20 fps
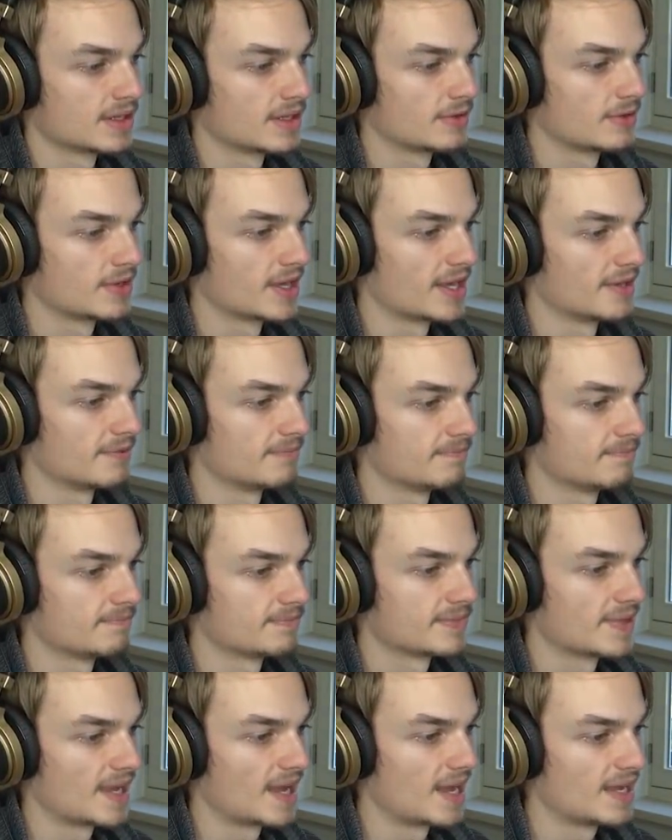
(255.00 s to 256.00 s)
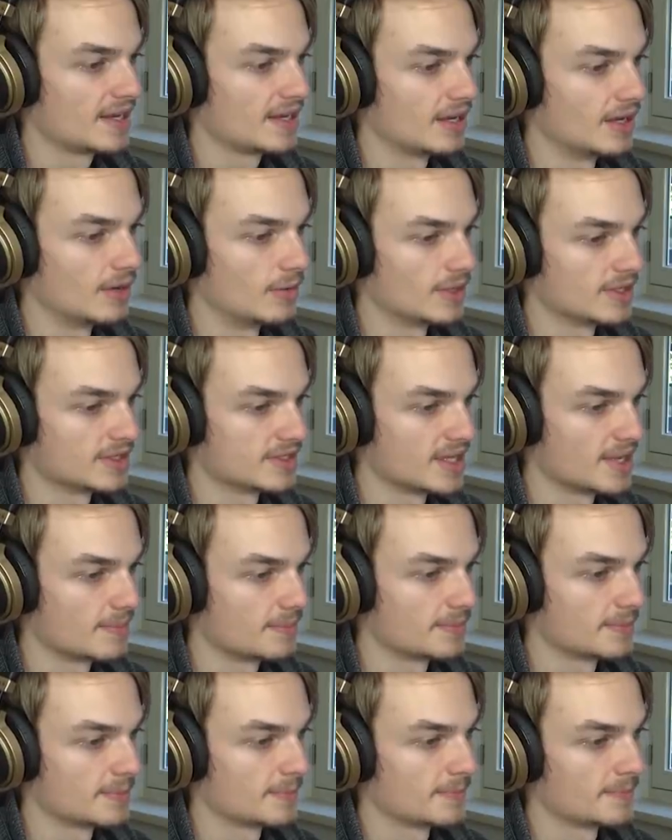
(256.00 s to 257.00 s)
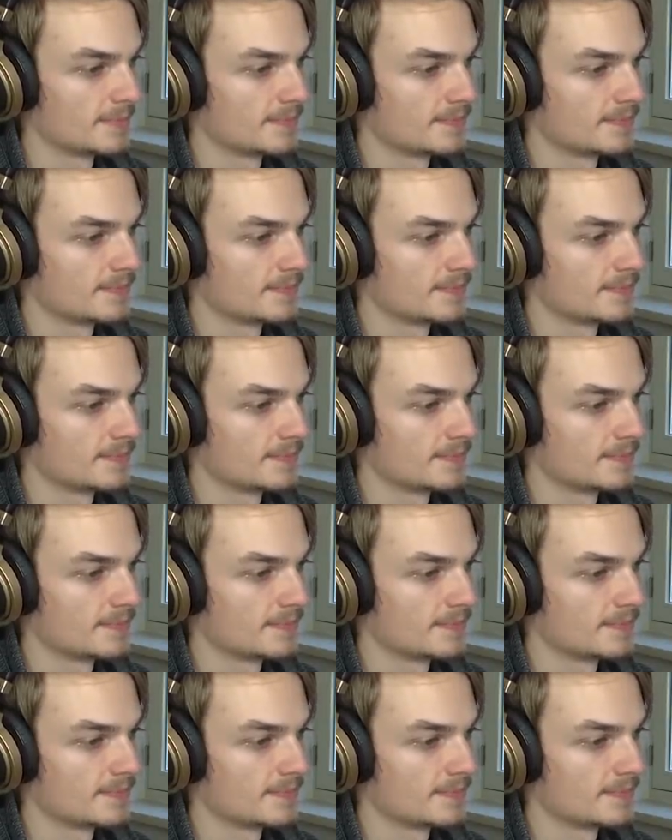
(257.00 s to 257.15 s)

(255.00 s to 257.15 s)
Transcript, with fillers: Okay, I don't know what's up.